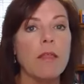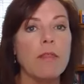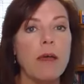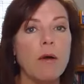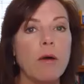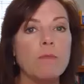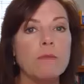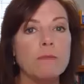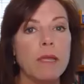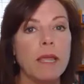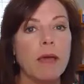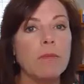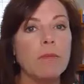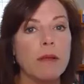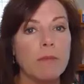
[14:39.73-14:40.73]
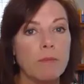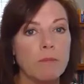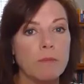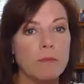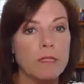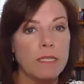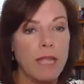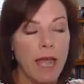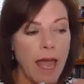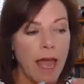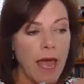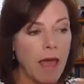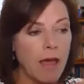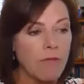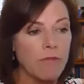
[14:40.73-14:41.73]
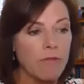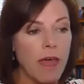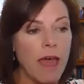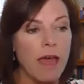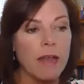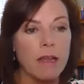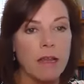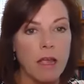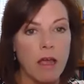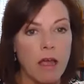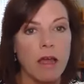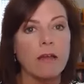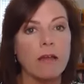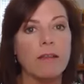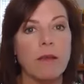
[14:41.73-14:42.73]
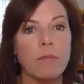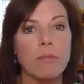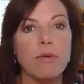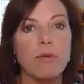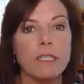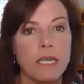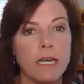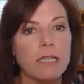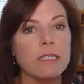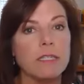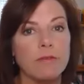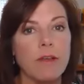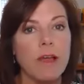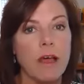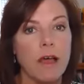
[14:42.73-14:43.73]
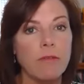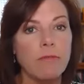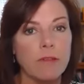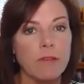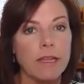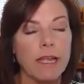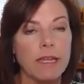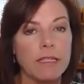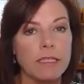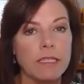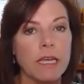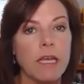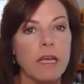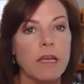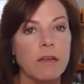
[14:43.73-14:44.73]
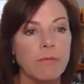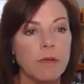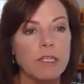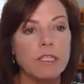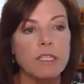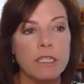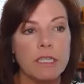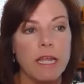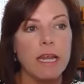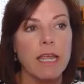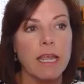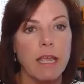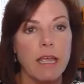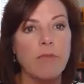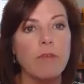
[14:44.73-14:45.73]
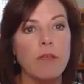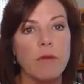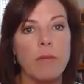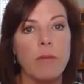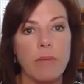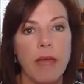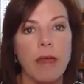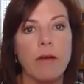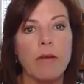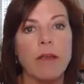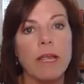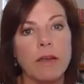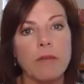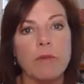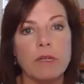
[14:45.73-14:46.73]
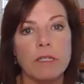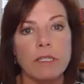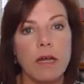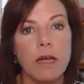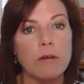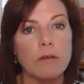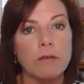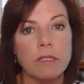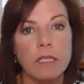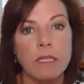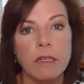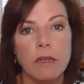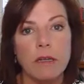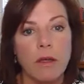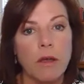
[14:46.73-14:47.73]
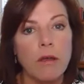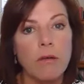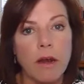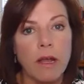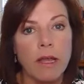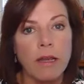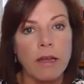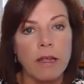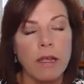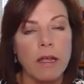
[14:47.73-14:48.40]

They'll be able to have that productive conflict, which is going to give you a better end result in the long run.